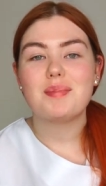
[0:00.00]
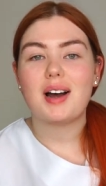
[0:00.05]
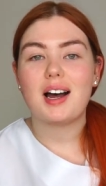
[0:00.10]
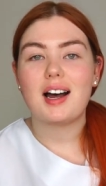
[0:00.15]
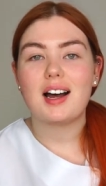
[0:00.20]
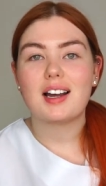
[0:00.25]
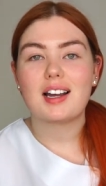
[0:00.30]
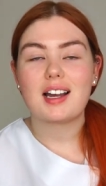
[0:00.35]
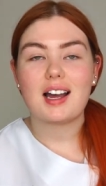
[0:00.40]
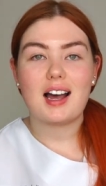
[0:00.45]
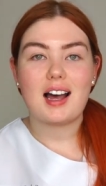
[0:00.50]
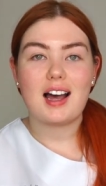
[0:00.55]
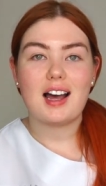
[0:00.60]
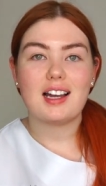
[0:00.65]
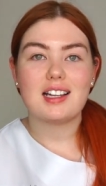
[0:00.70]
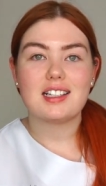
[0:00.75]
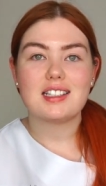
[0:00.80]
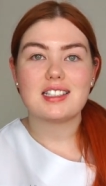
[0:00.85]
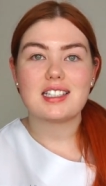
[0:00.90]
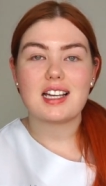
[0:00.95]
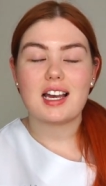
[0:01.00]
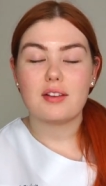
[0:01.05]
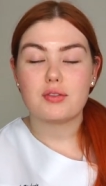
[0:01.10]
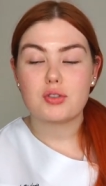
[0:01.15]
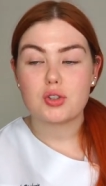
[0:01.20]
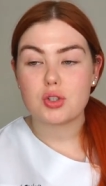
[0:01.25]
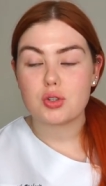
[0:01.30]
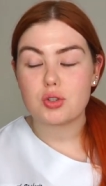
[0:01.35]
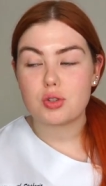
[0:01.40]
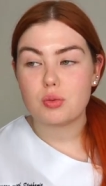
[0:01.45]
back and I've
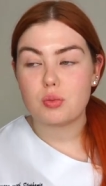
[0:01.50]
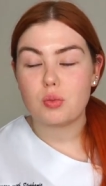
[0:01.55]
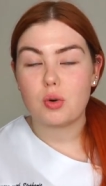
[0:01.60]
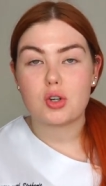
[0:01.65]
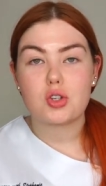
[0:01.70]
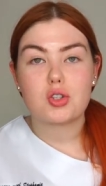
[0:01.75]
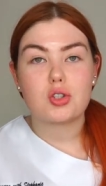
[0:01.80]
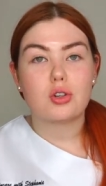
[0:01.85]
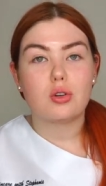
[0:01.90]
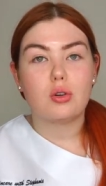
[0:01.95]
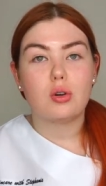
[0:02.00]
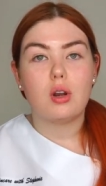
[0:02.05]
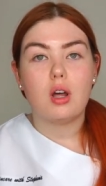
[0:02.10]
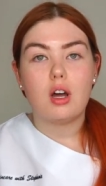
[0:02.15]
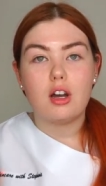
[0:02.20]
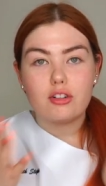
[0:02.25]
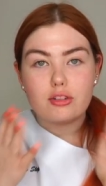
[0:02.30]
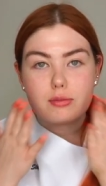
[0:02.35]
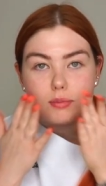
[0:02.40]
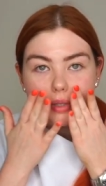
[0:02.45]
just washed it all off.